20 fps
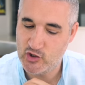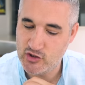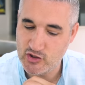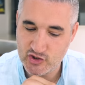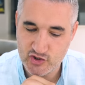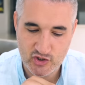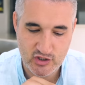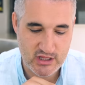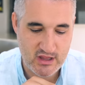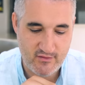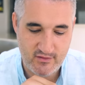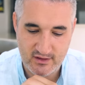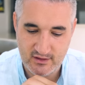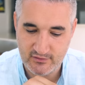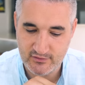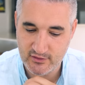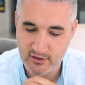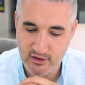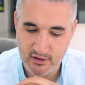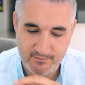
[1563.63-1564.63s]
You destroyed
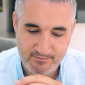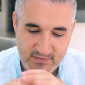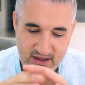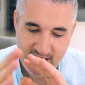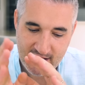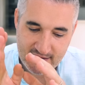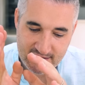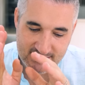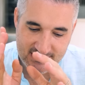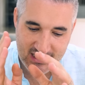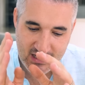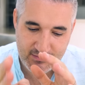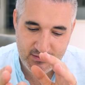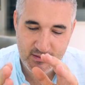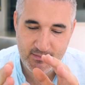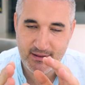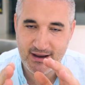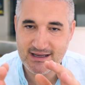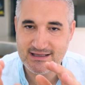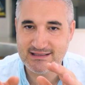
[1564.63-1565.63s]
everything. So skip
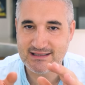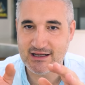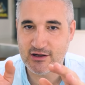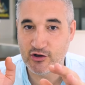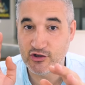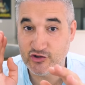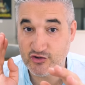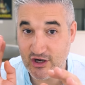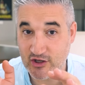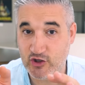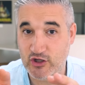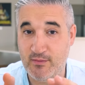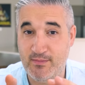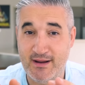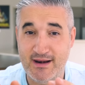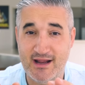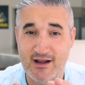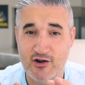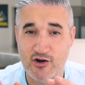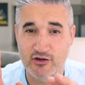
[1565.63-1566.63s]
the pasta, go straight to the
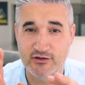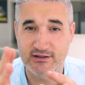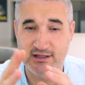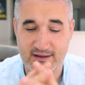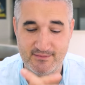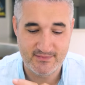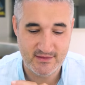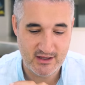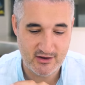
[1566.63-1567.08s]
panna cotta,